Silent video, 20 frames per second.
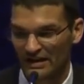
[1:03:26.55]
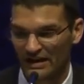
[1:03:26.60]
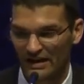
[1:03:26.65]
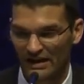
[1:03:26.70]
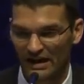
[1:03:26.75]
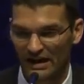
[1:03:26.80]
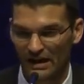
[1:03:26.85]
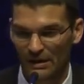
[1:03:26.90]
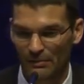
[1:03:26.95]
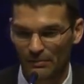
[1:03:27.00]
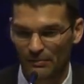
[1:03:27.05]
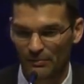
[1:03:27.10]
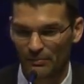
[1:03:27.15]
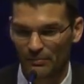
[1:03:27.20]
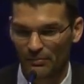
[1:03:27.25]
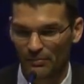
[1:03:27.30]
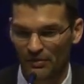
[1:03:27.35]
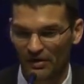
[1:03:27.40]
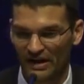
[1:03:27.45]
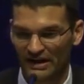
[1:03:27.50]
Uh,
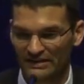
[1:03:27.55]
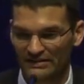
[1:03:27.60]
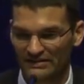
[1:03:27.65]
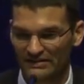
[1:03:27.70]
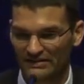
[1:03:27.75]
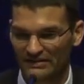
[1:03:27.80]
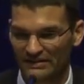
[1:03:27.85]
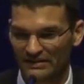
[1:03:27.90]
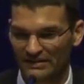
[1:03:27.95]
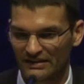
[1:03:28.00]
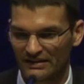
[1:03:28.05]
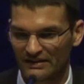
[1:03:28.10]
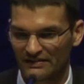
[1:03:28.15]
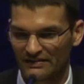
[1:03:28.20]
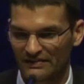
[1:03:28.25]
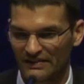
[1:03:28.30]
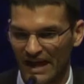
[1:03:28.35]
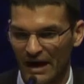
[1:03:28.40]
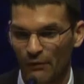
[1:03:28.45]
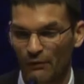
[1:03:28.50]
but
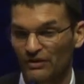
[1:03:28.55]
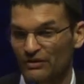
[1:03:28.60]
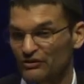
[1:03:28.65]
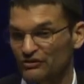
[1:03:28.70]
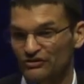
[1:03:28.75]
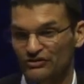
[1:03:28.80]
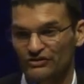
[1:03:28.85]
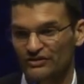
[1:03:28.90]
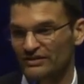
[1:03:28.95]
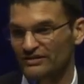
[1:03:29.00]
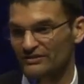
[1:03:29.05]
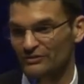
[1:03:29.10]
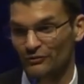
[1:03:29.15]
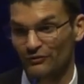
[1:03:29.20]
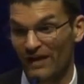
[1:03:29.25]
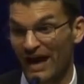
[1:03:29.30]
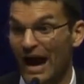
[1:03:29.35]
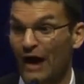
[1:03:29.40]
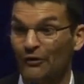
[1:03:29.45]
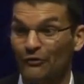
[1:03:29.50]
that one is just sort
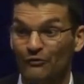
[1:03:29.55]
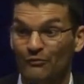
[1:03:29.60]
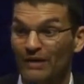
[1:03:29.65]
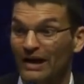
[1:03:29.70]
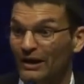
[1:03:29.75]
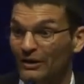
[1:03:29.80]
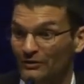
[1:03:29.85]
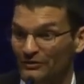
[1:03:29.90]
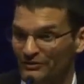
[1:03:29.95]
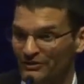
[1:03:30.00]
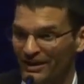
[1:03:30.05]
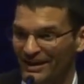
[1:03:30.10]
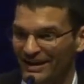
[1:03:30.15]
of out of bounds.